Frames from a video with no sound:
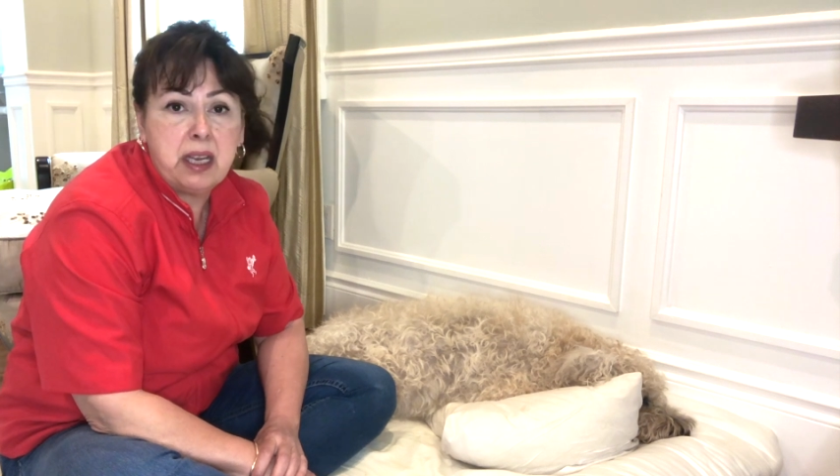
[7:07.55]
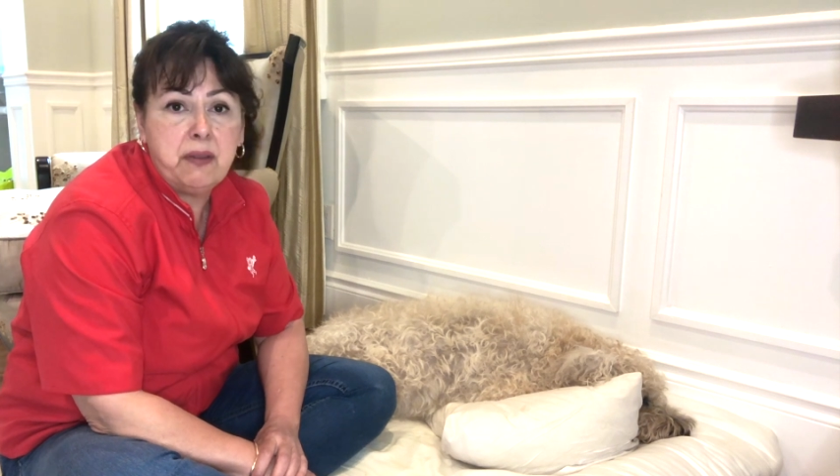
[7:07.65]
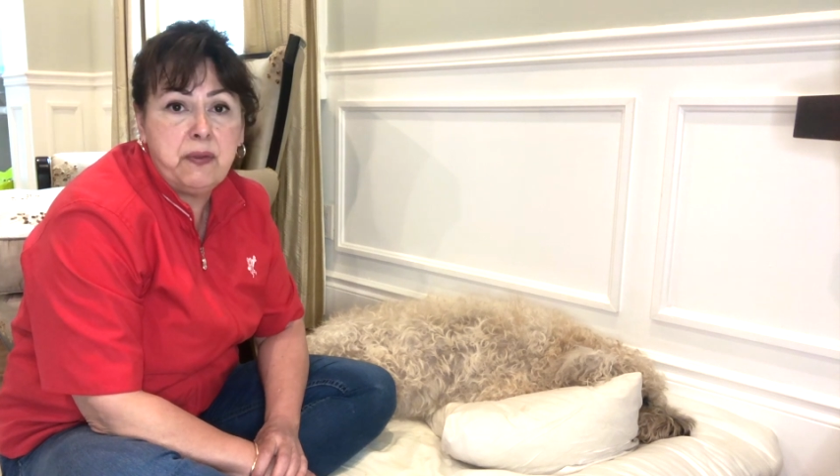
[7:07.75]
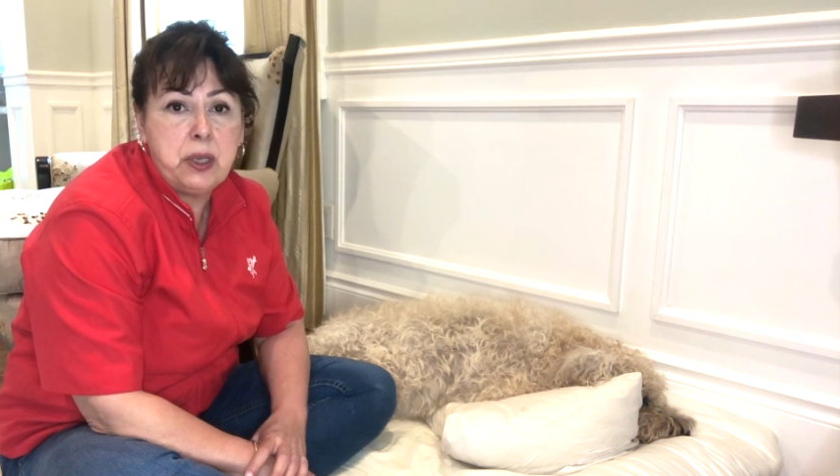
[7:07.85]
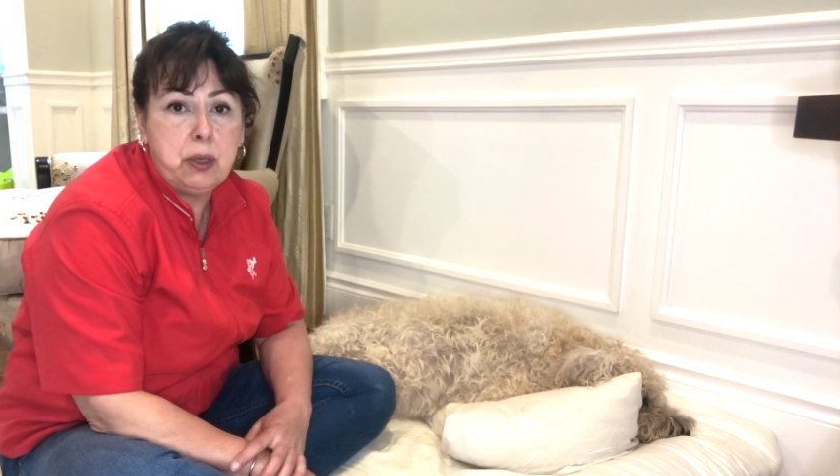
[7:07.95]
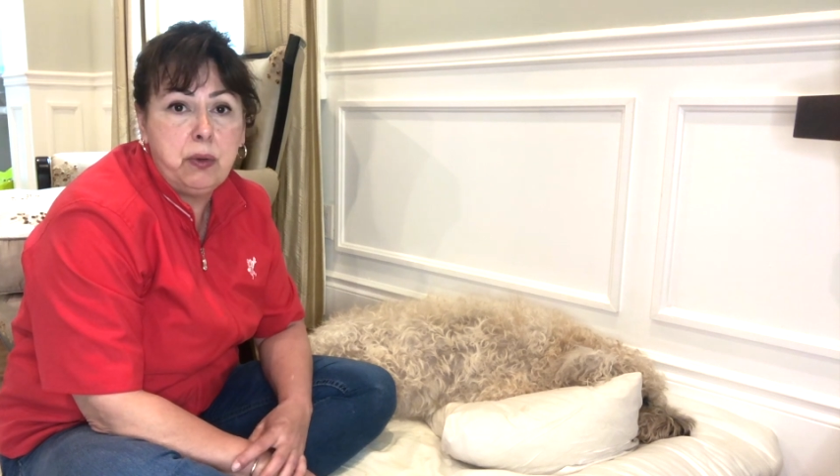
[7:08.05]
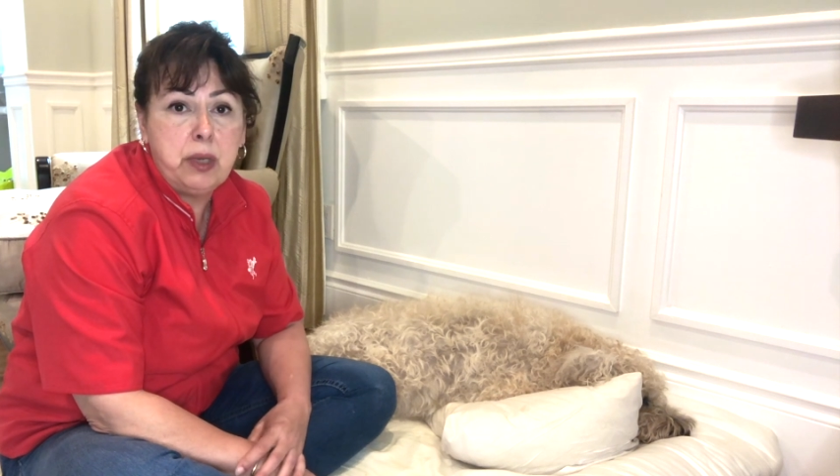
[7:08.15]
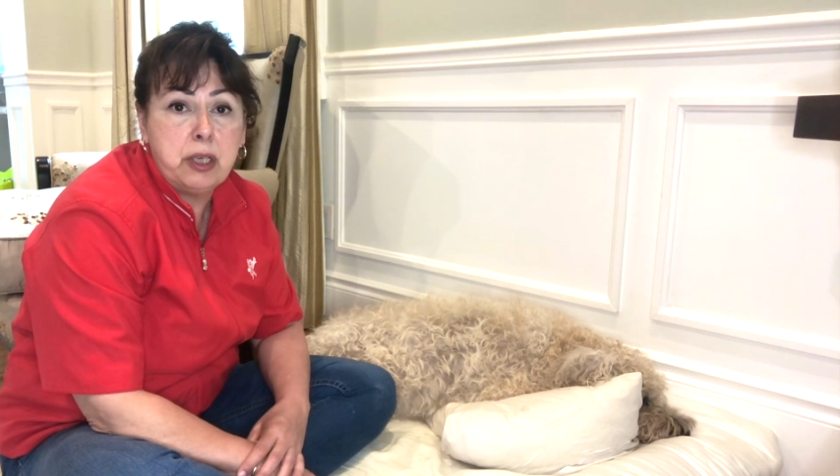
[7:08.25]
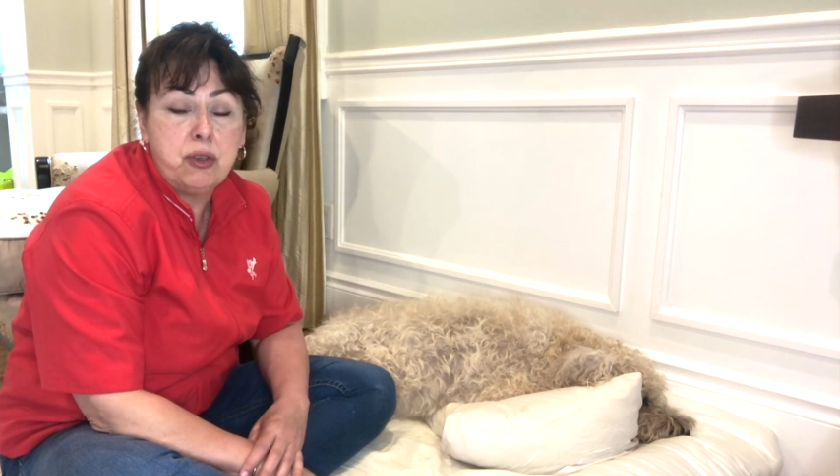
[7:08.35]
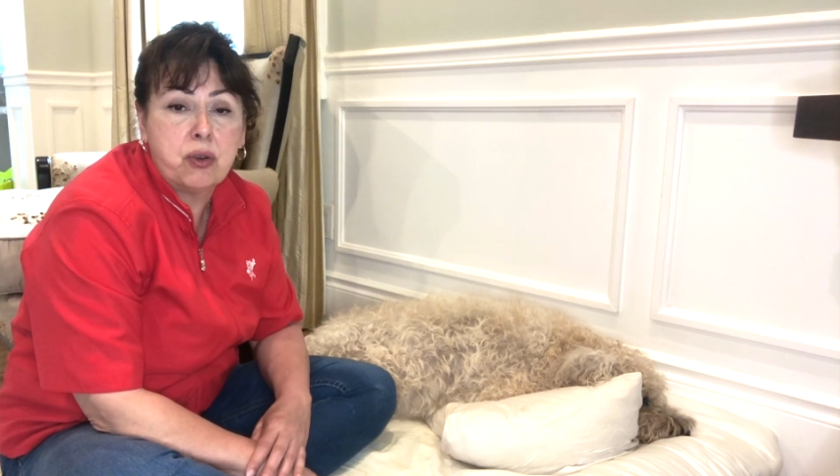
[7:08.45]
if you
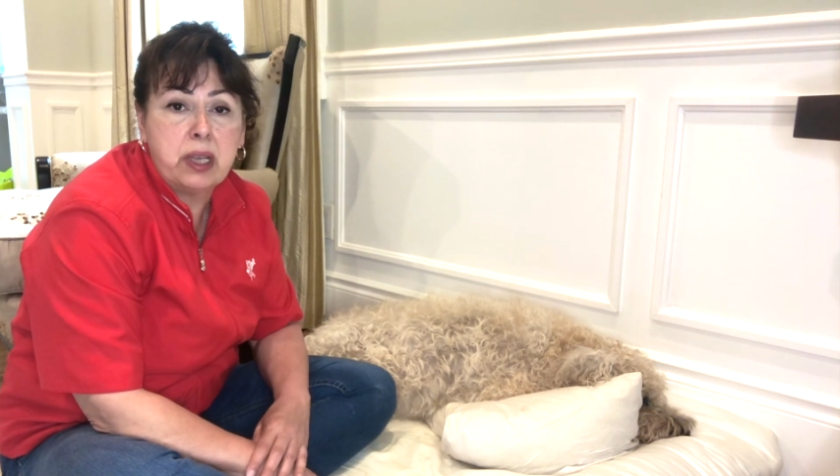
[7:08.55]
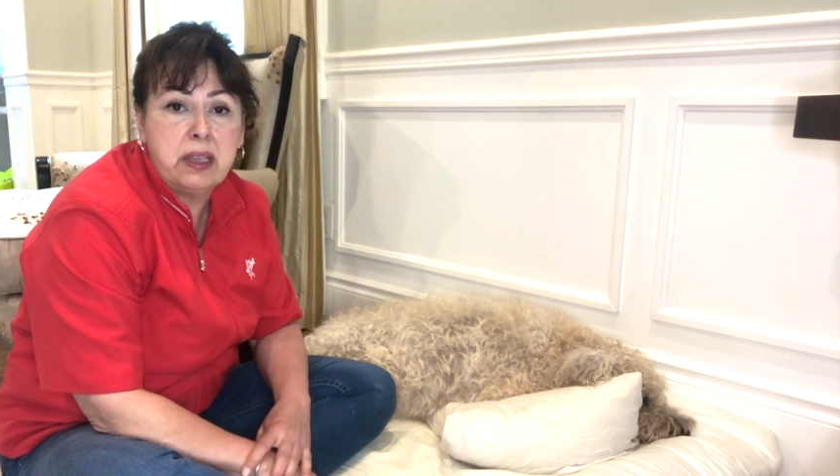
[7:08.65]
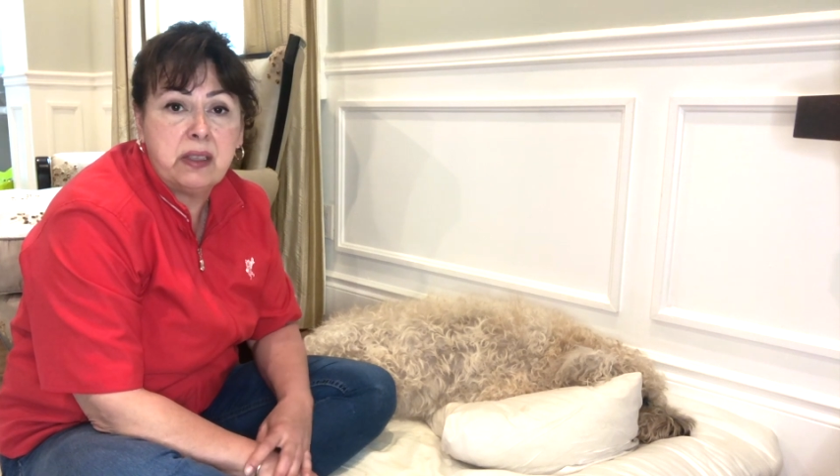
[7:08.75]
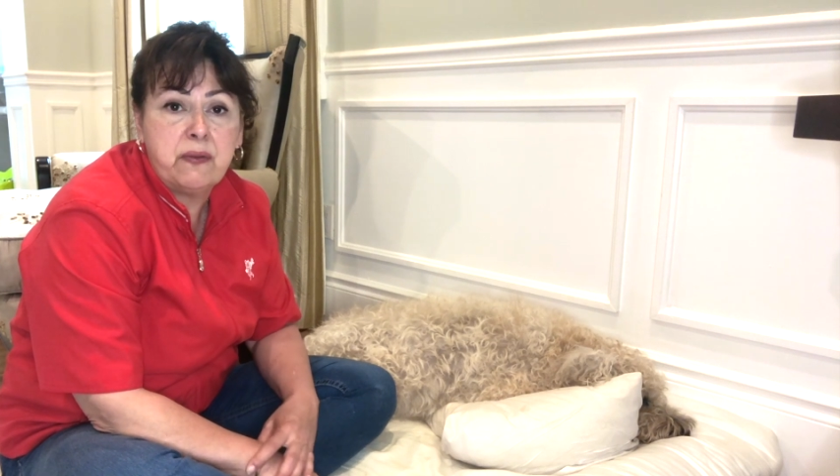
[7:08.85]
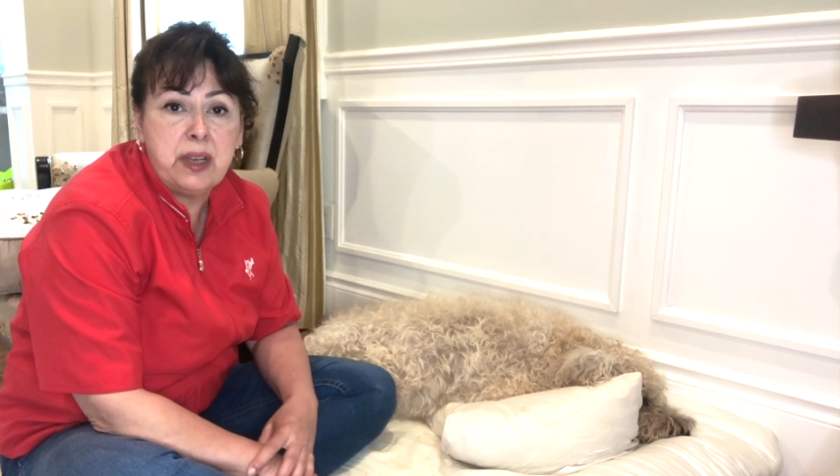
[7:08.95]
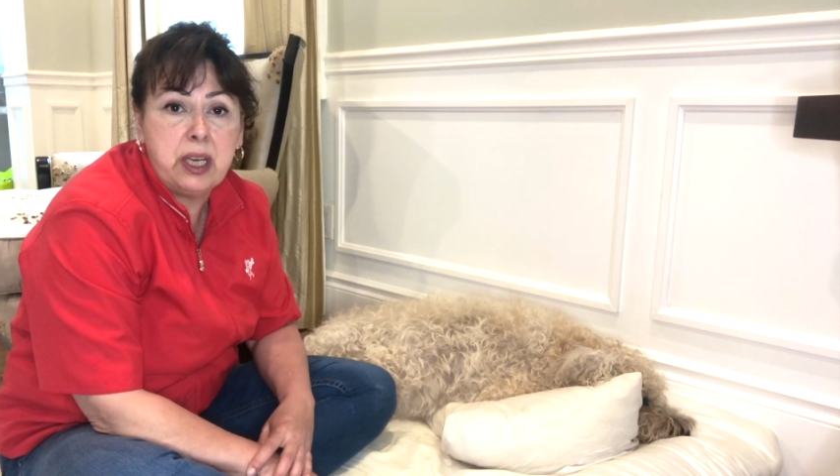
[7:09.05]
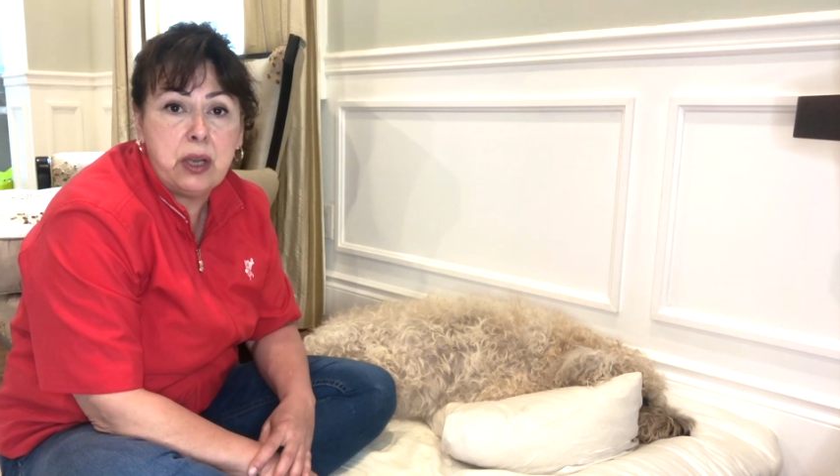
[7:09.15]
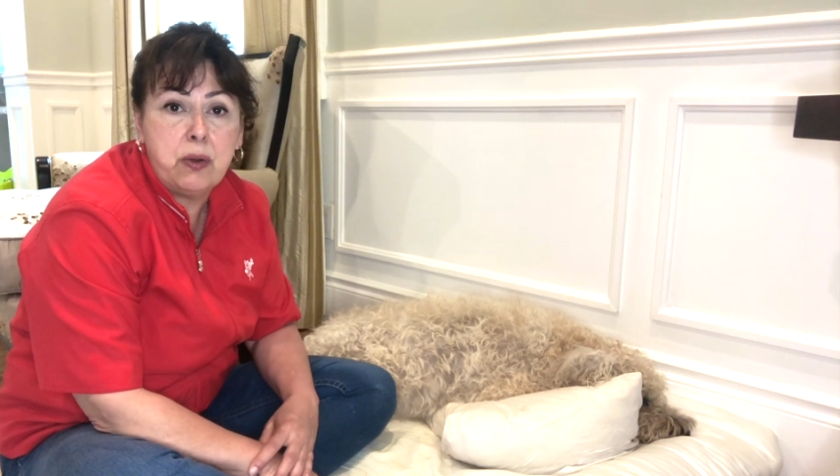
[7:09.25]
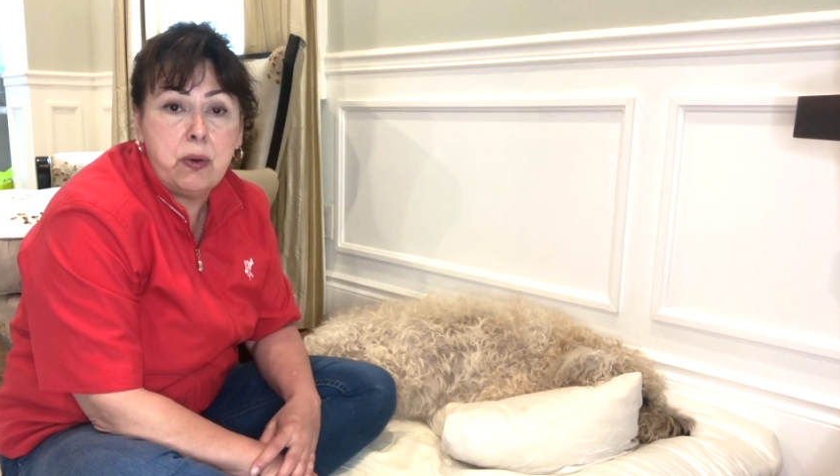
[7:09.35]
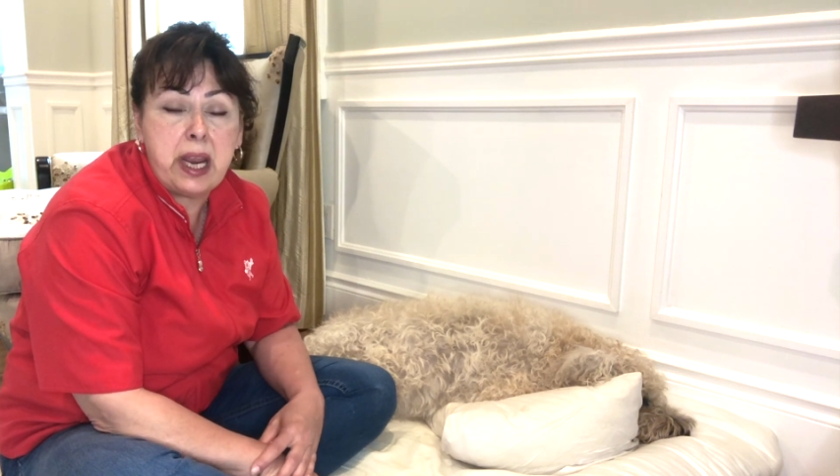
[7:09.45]
enjoyed this
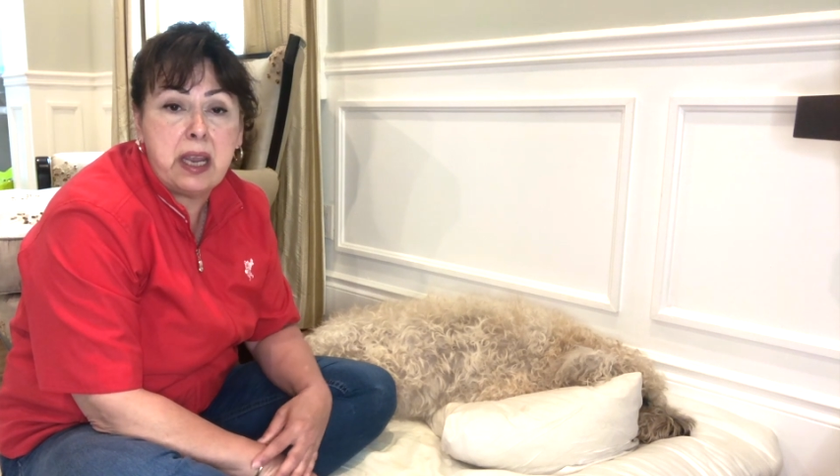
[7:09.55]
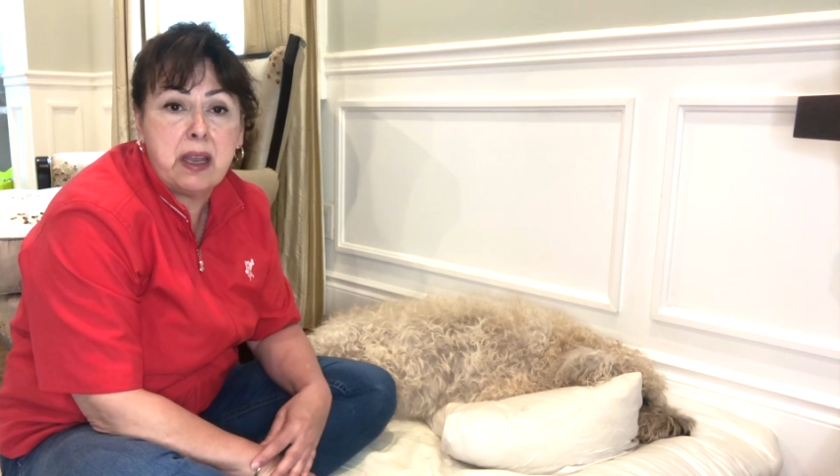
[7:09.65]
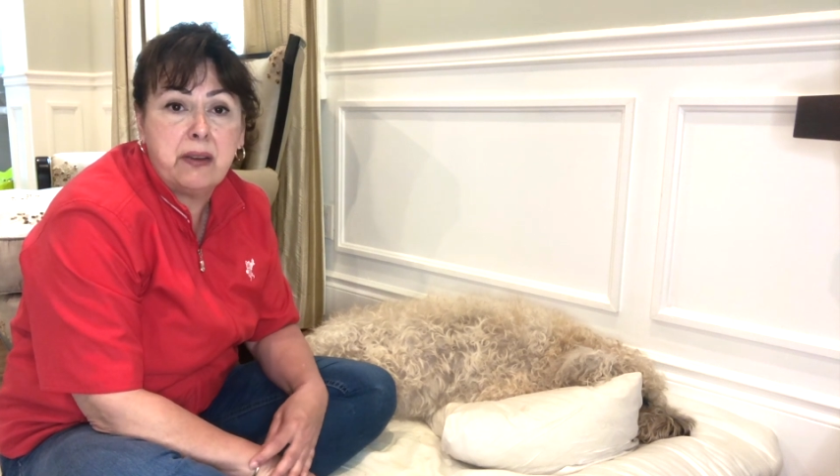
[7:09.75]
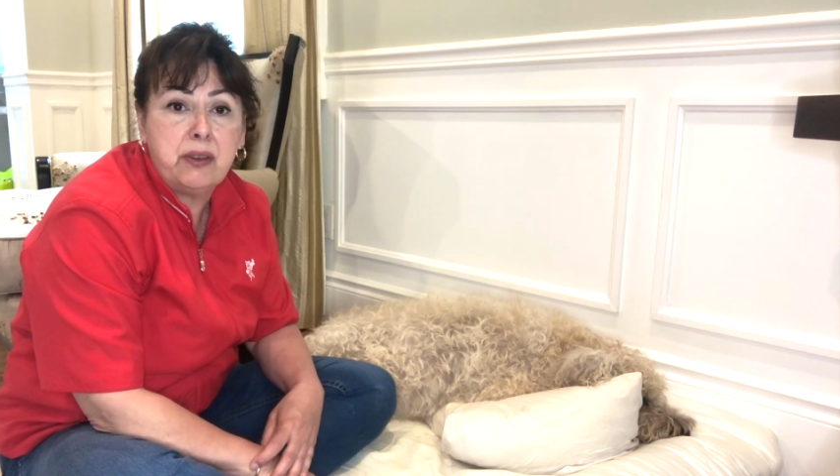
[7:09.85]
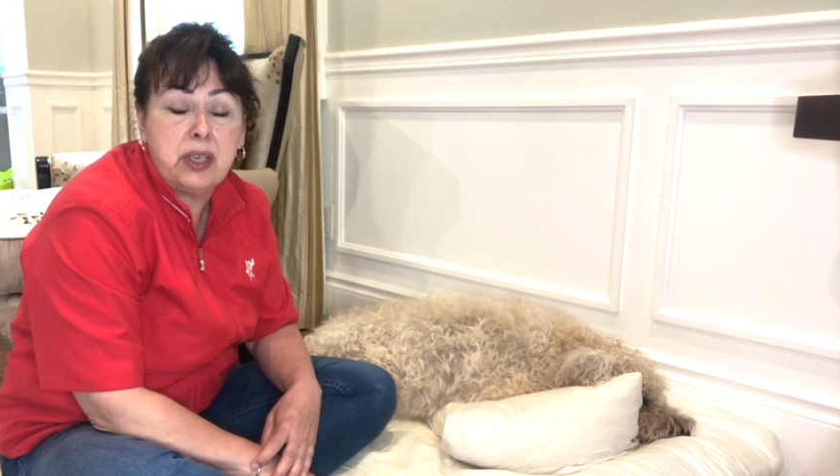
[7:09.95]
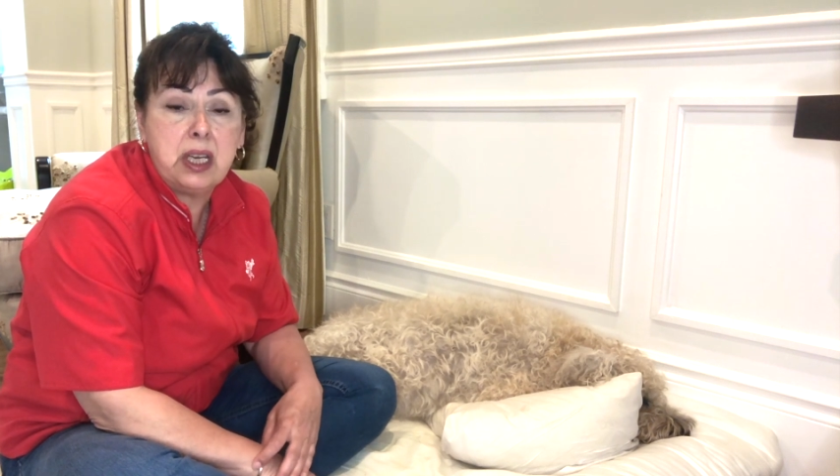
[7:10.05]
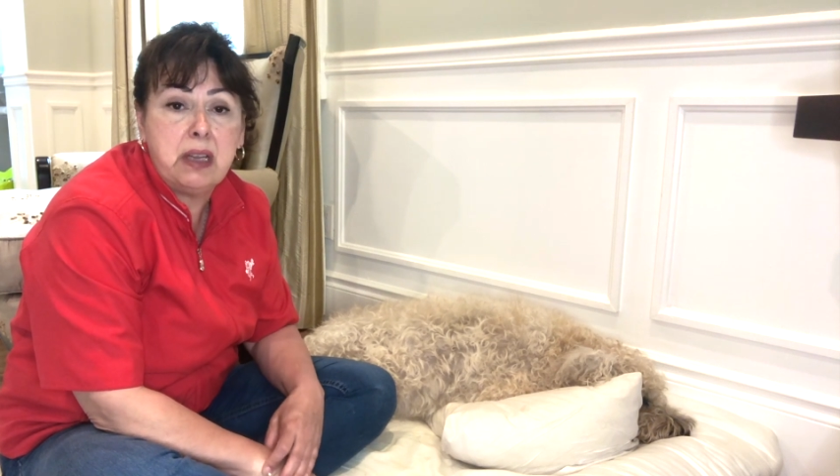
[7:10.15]
video and